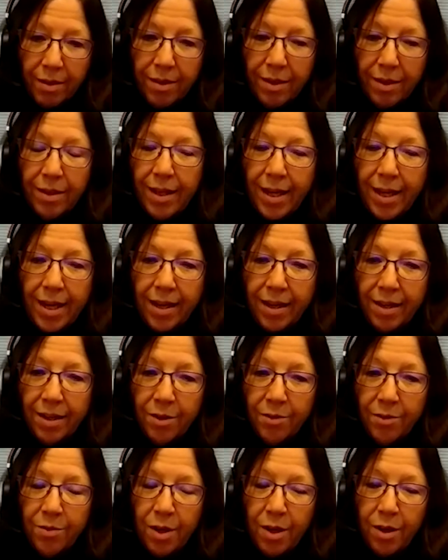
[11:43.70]
the lack
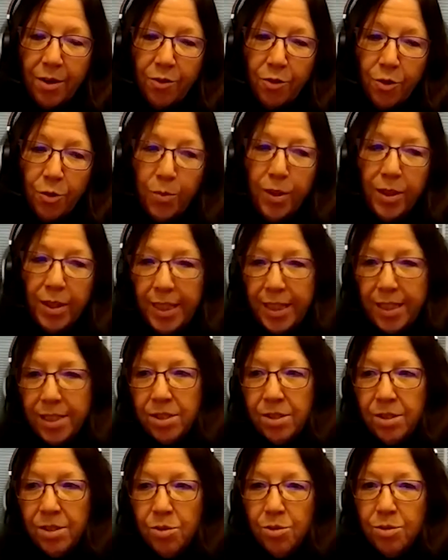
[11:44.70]
of ability
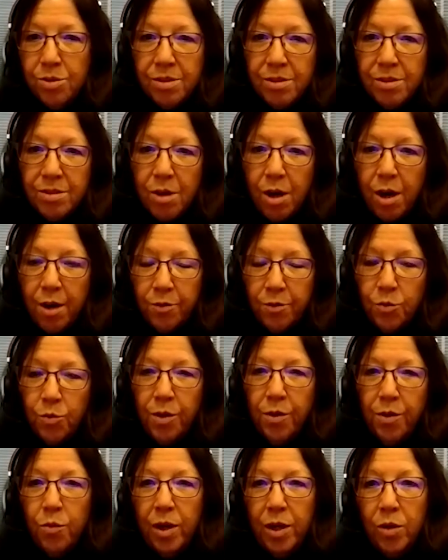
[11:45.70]
to use the software
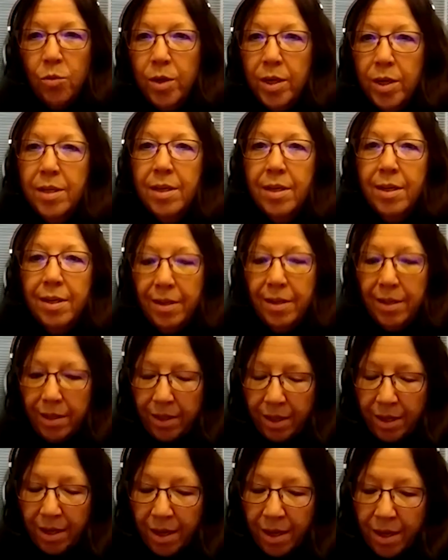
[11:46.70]
the way we needed it,